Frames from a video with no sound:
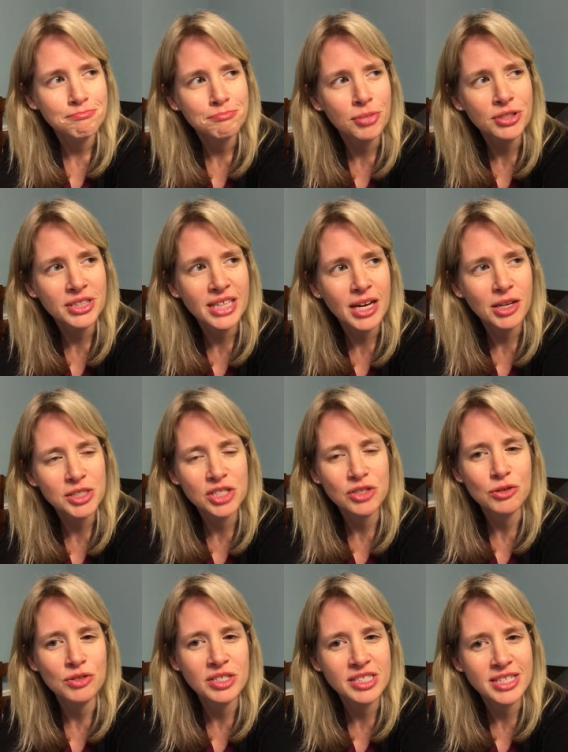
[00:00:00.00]
put that
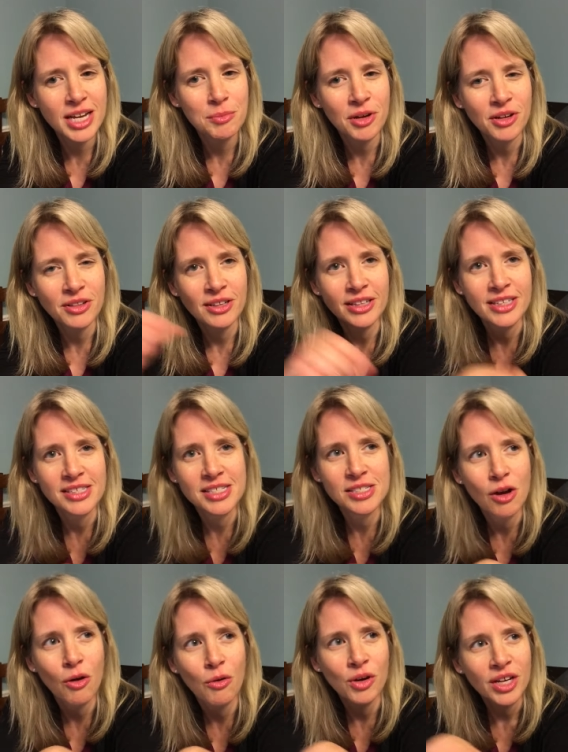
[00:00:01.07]
student's name on the list.
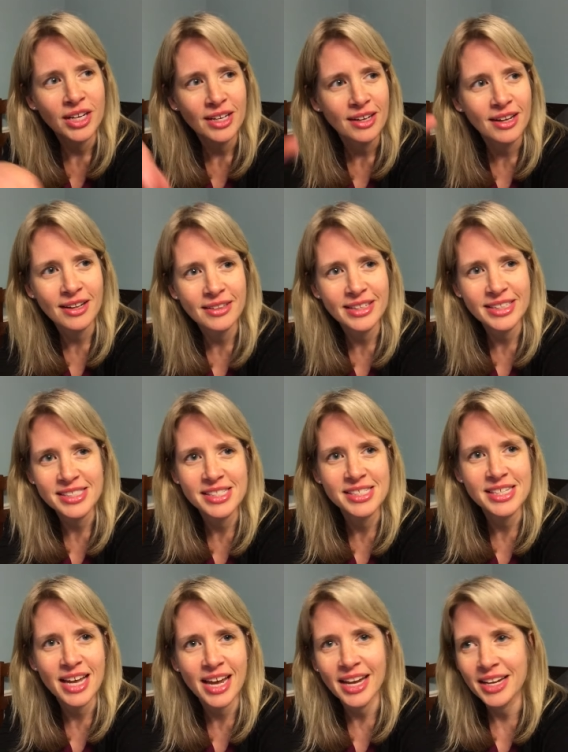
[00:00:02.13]
So uh, let's
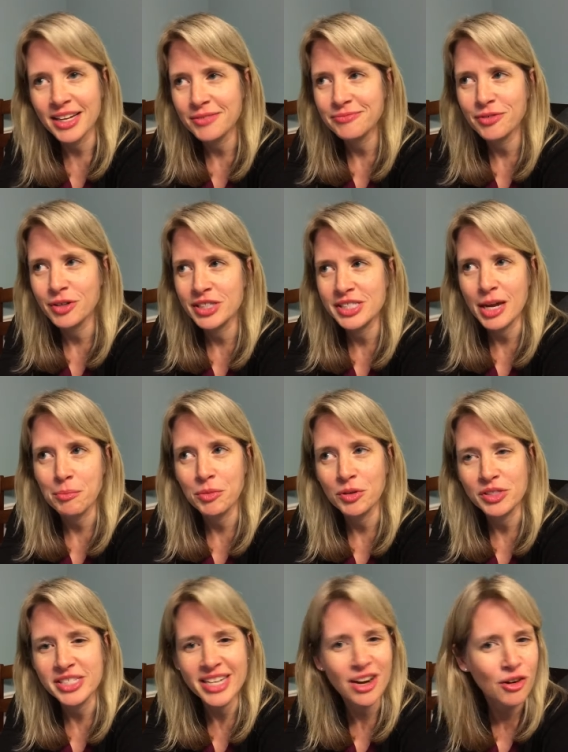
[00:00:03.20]
say, for
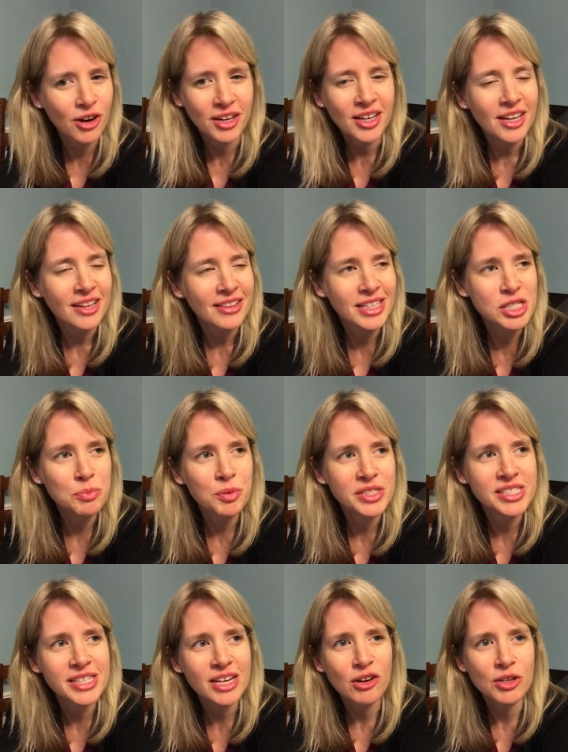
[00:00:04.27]
example, Sarah. Let's
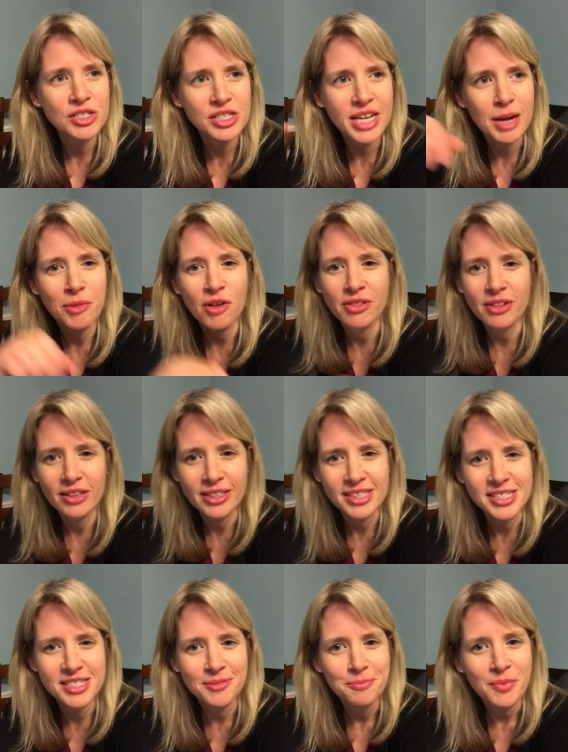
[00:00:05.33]
put Sarah's name on the
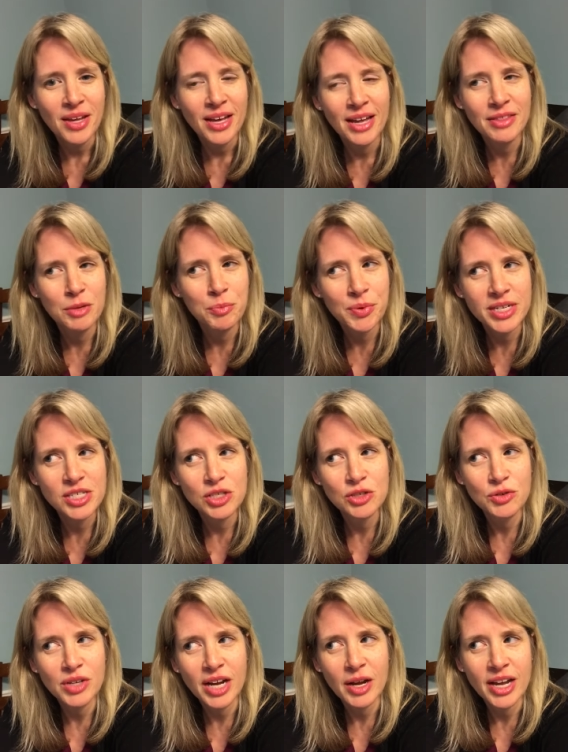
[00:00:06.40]
list. And then pretty
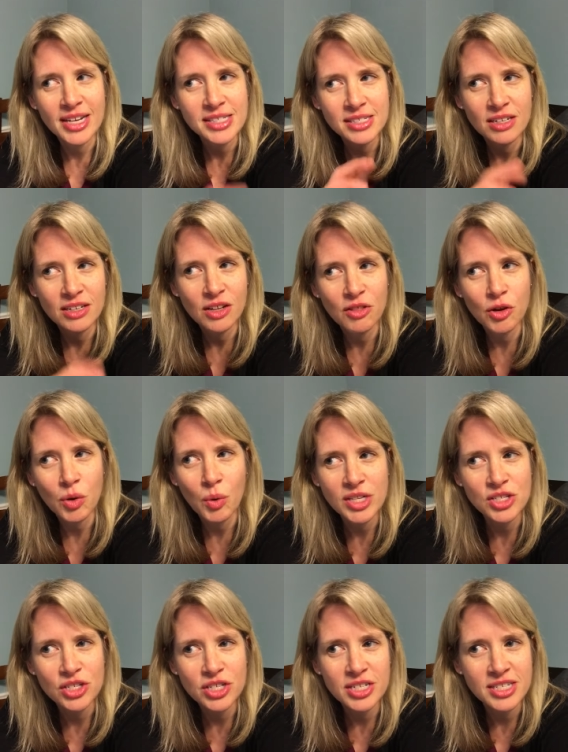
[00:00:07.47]
soon I asked another
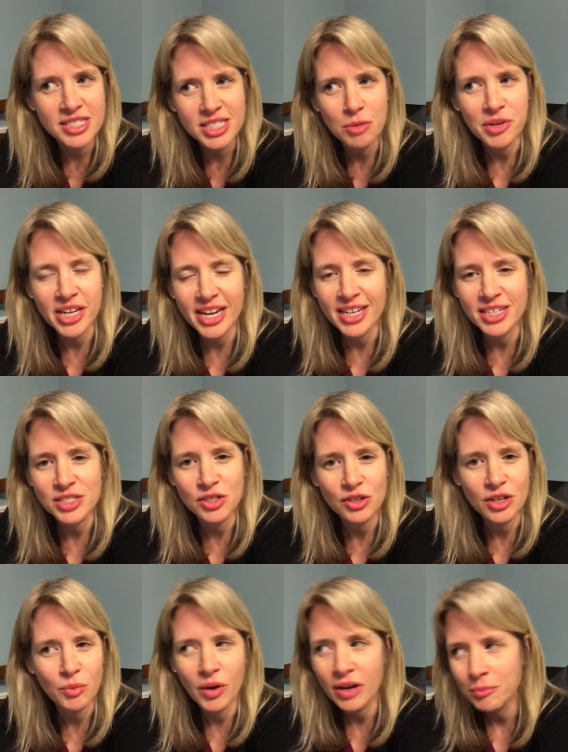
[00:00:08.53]
question and somebody answered
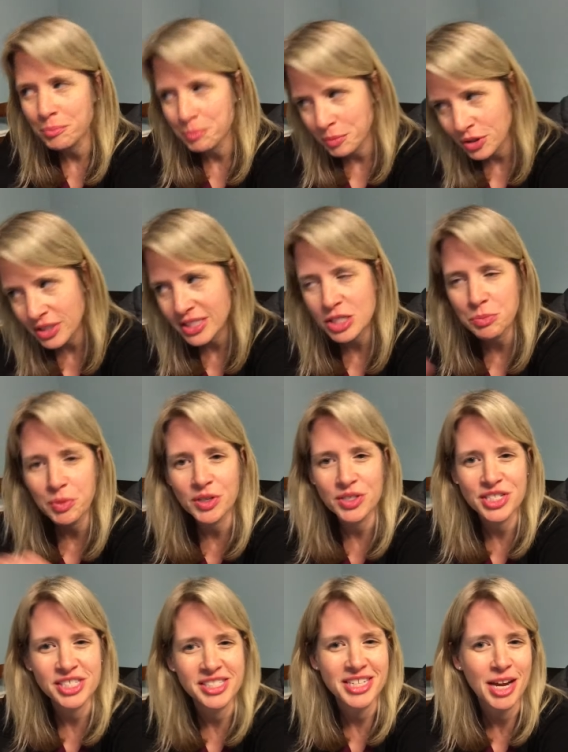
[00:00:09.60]
it well. Put this
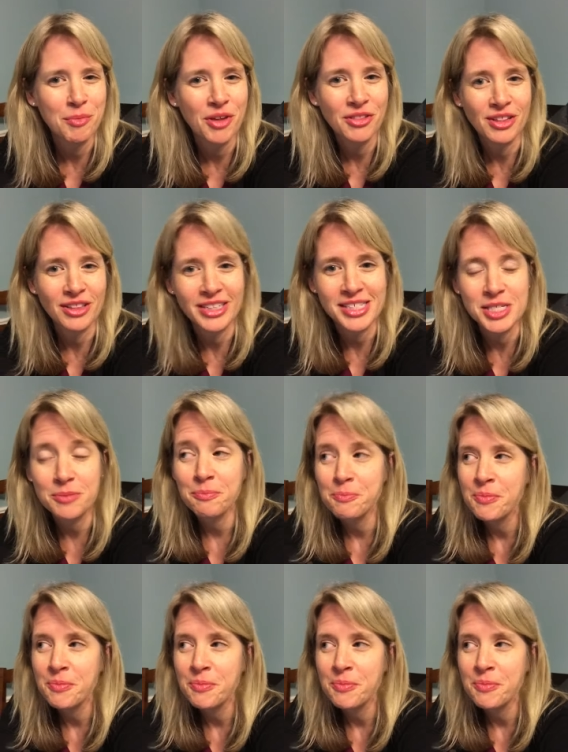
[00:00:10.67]
person's name on the list.